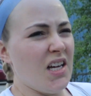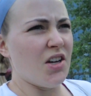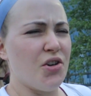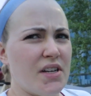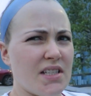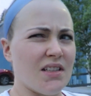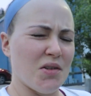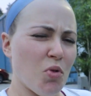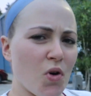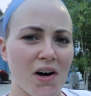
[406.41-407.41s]

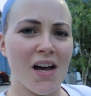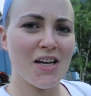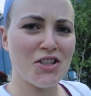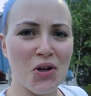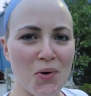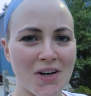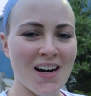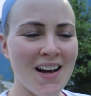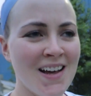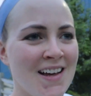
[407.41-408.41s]
increasingly more sore
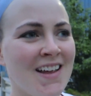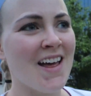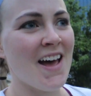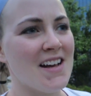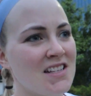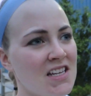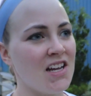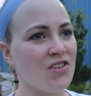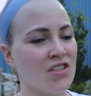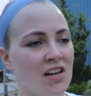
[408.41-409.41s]
as the
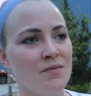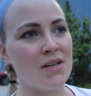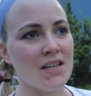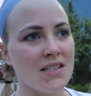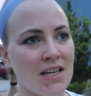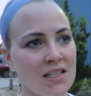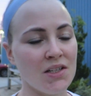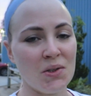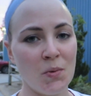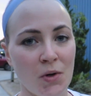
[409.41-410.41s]
day goes on because I
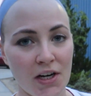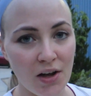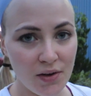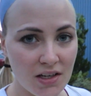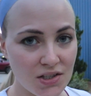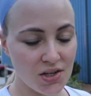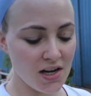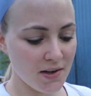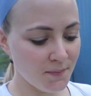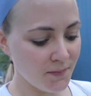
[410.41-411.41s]
did a little workout
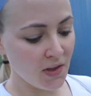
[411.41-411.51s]
yesterday.